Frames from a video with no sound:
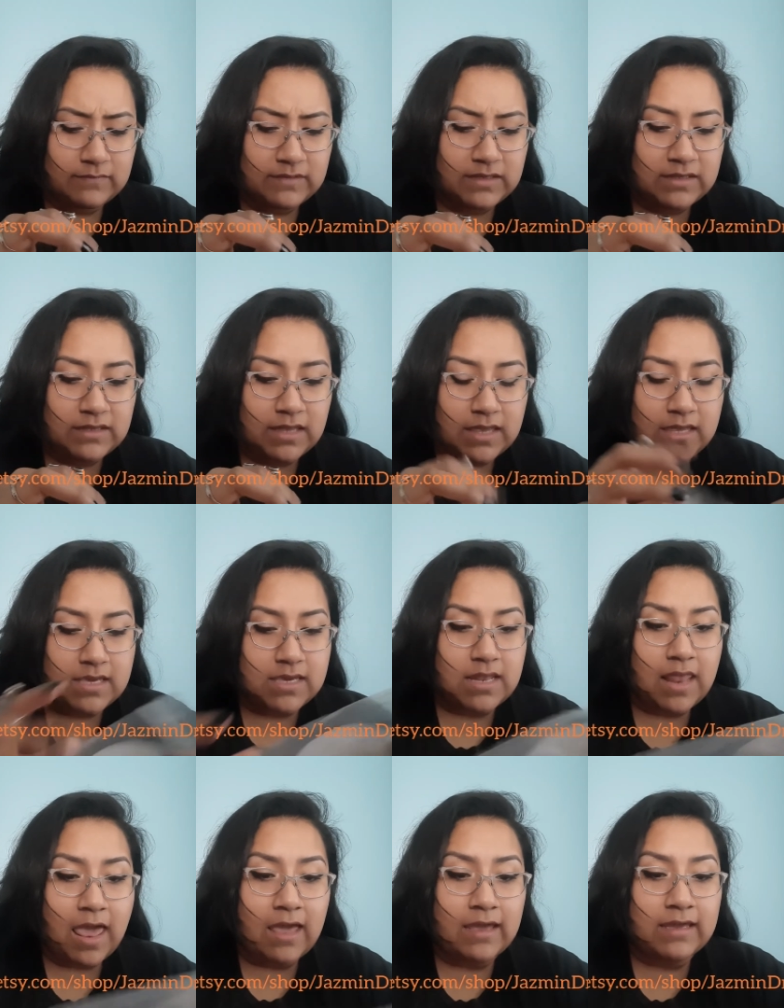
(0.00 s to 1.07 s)
and
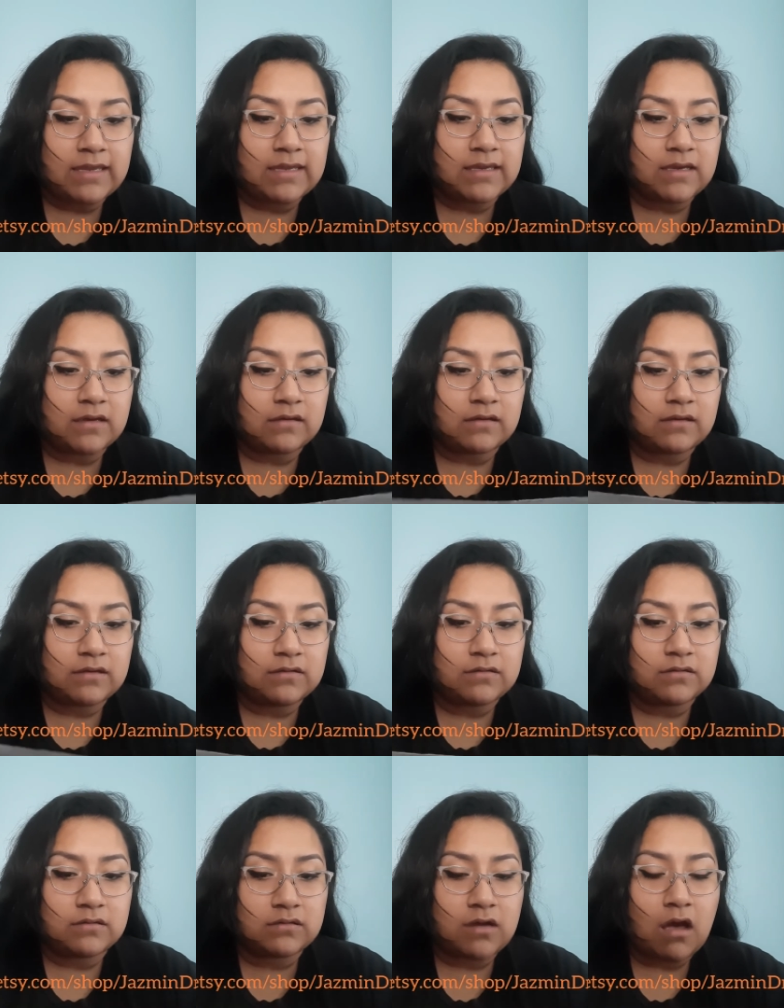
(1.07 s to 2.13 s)
then i
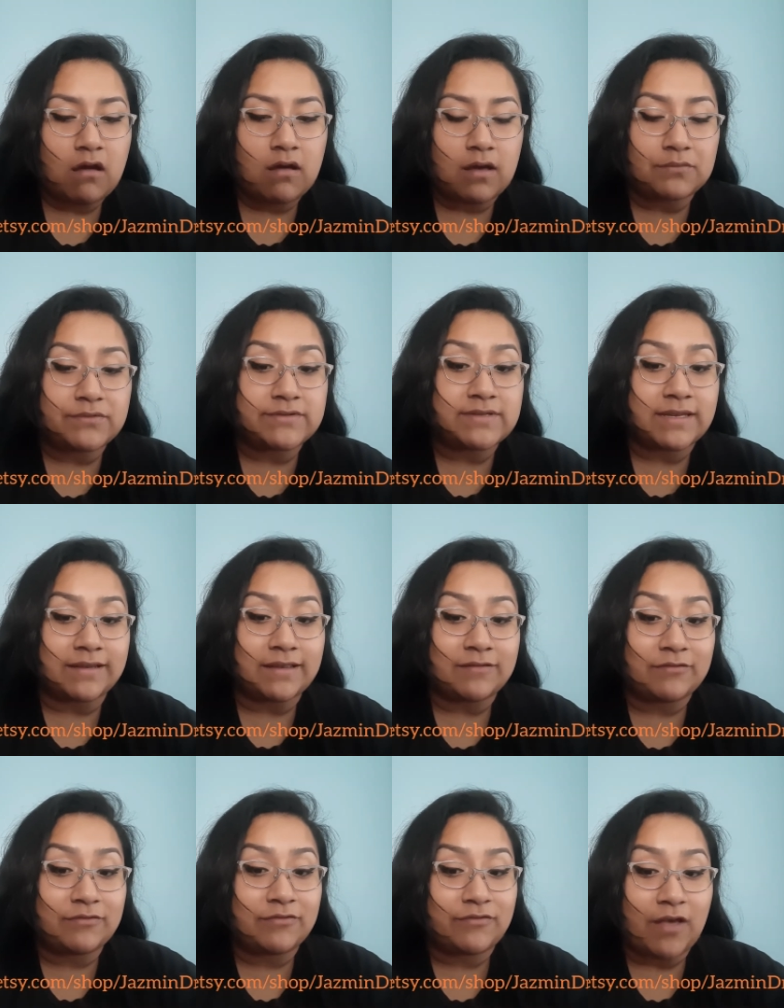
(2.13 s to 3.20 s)
got i was like
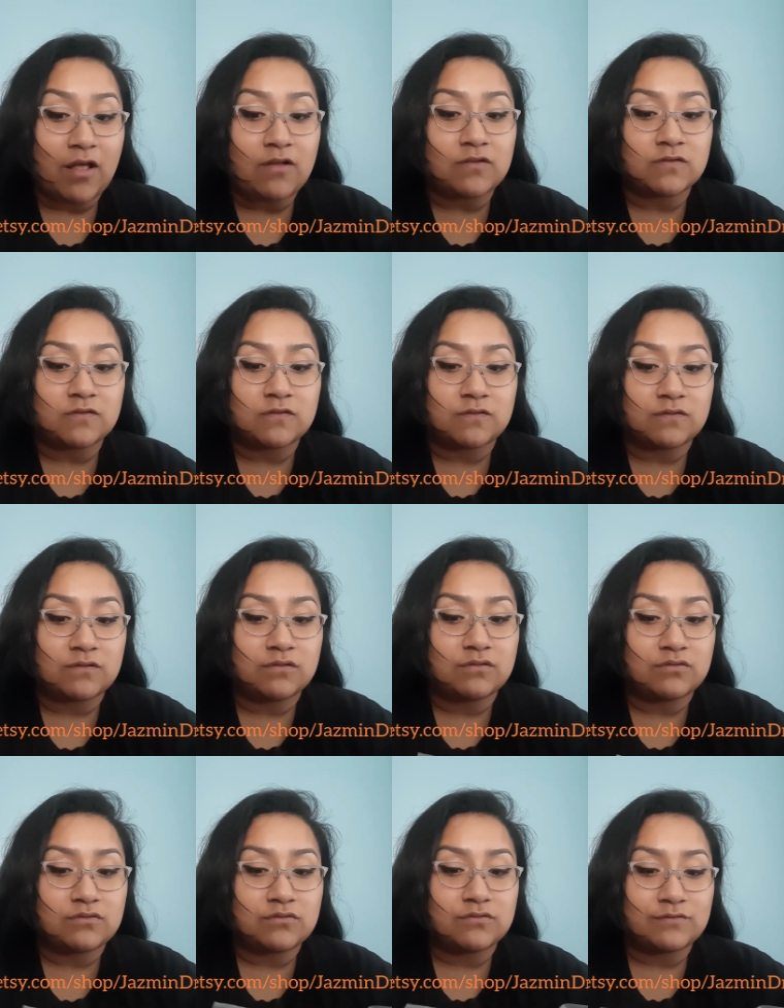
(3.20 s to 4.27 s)
felt
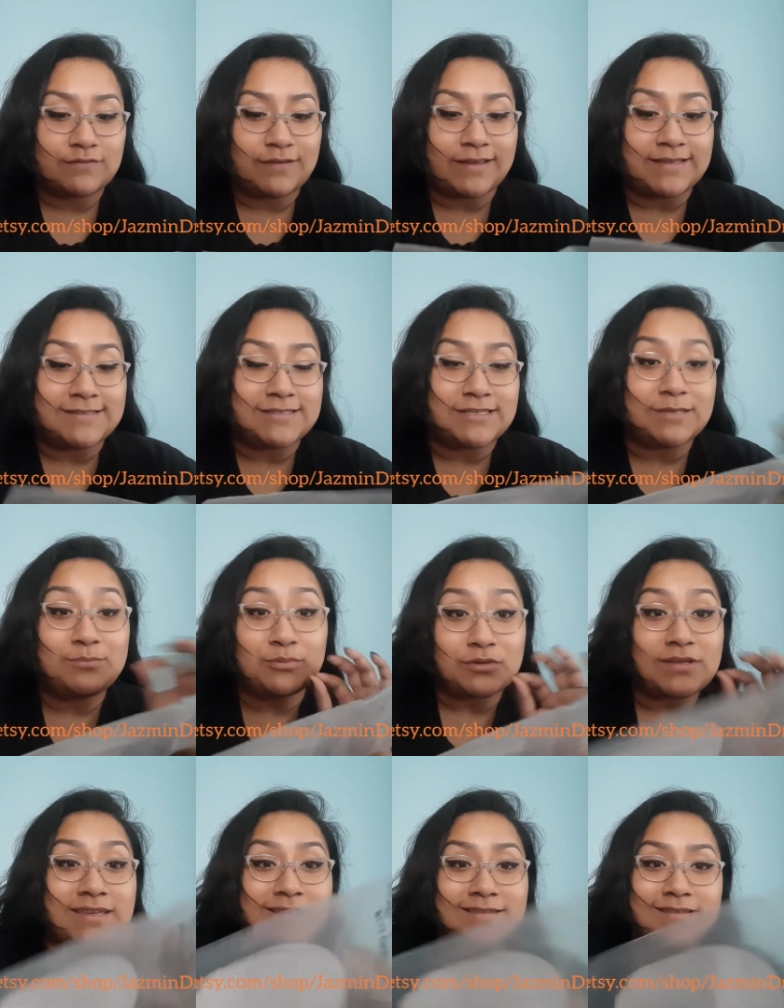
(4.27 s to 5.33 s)
like
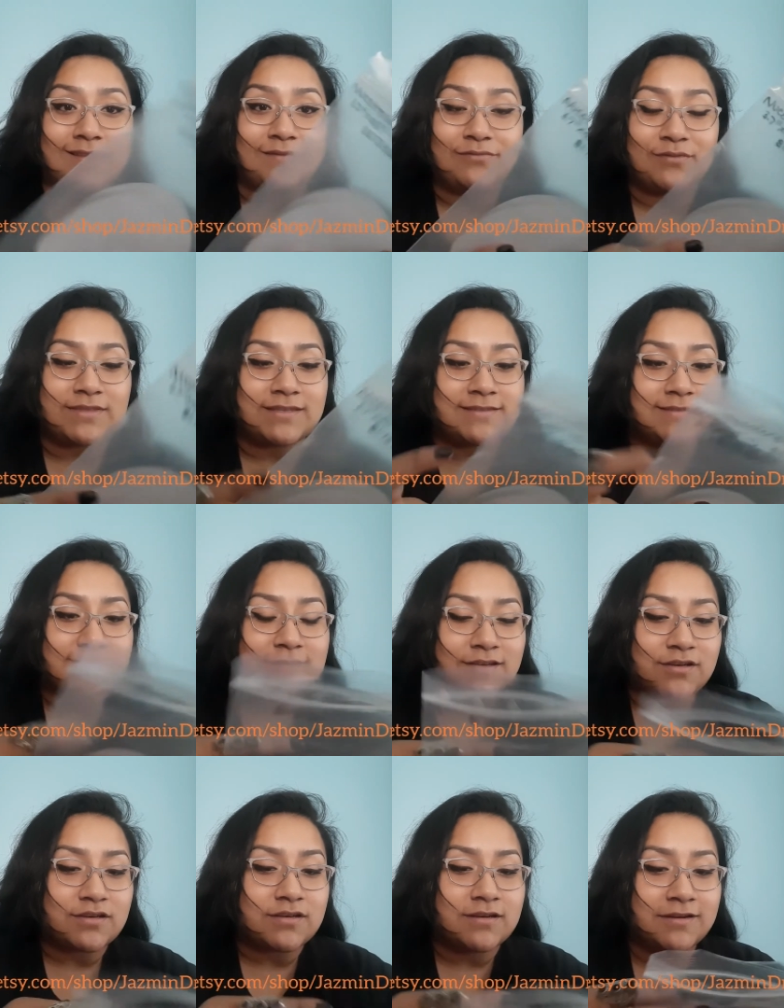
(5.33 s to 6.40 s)
deeply in love with this sticker